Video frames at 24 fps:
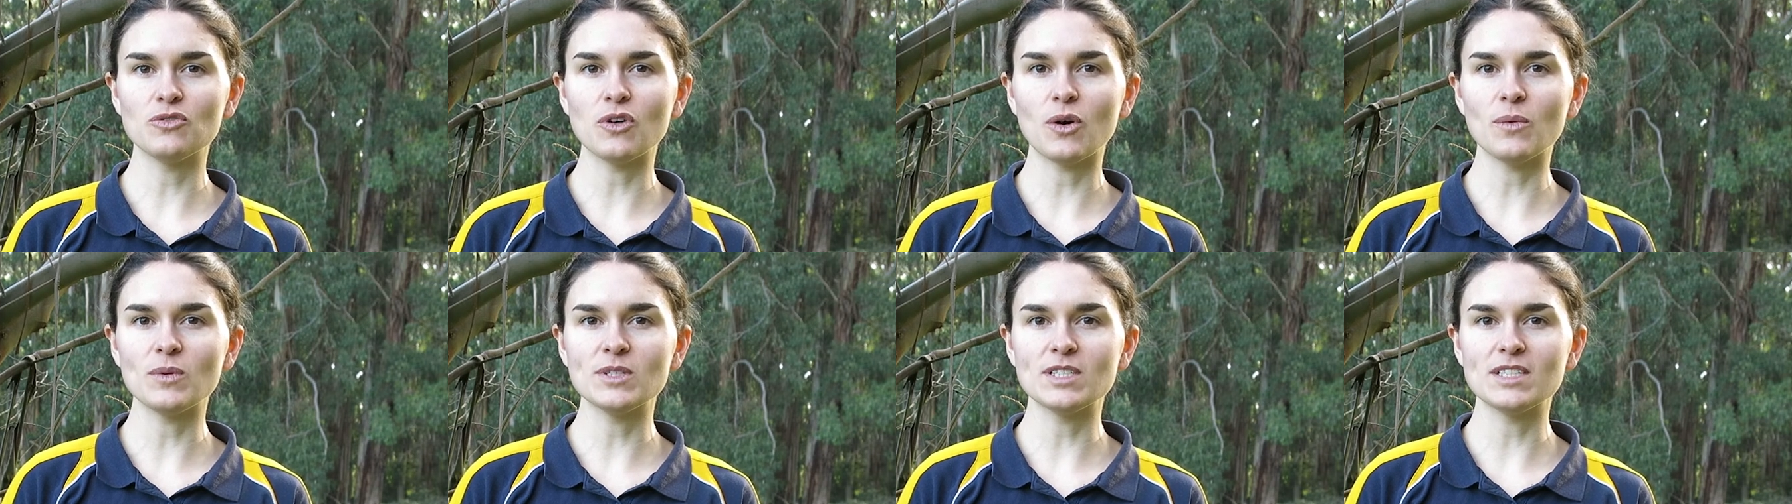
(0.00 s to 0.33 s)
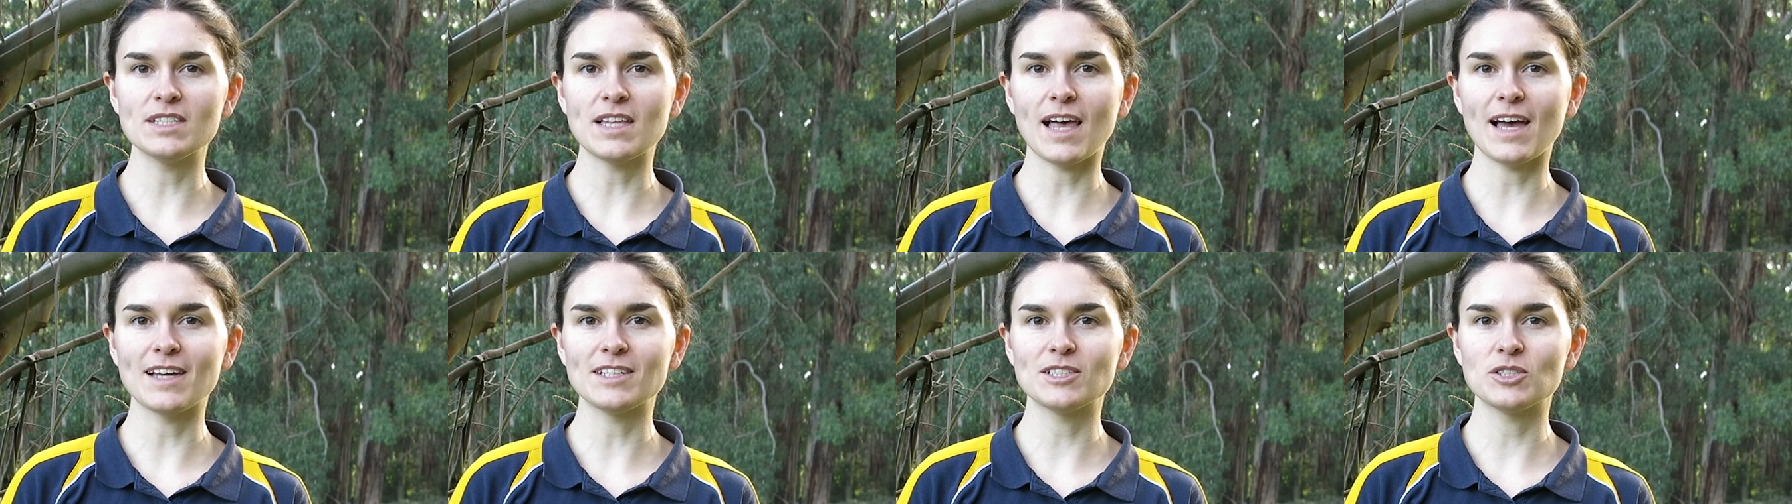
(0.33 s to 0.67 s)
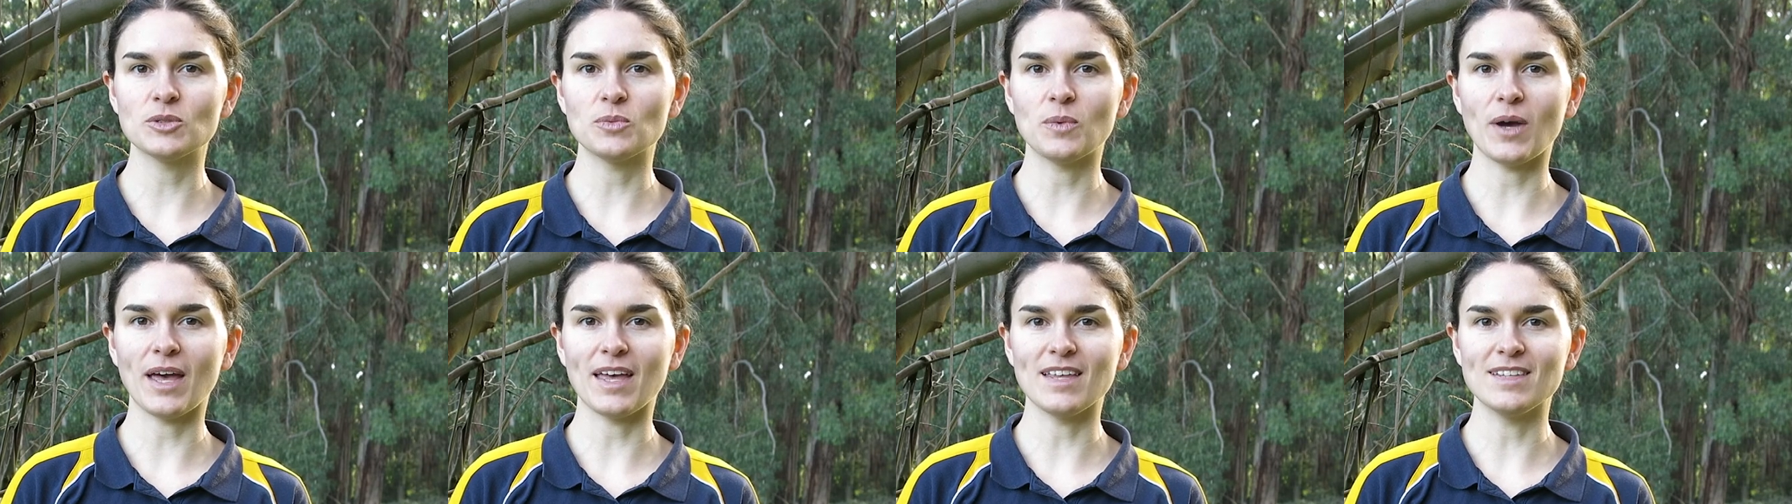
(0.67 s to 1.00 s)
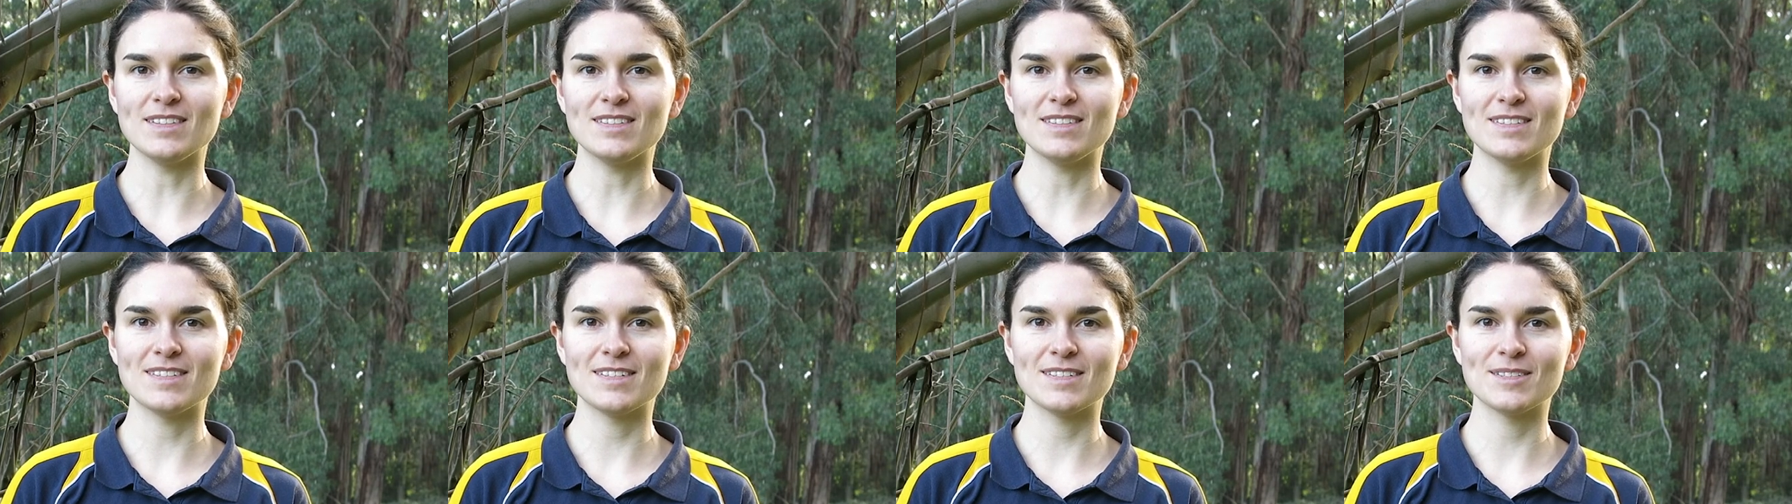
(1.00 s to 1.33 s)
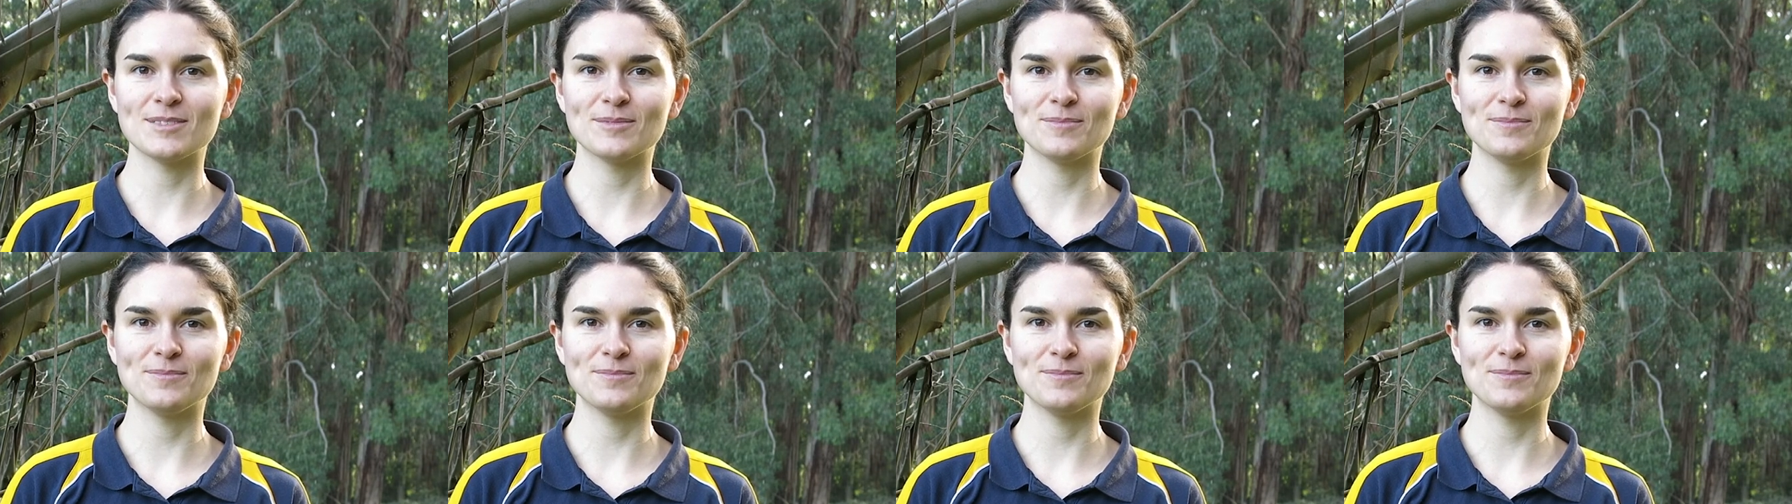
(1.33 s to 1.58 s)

forward slash weeds.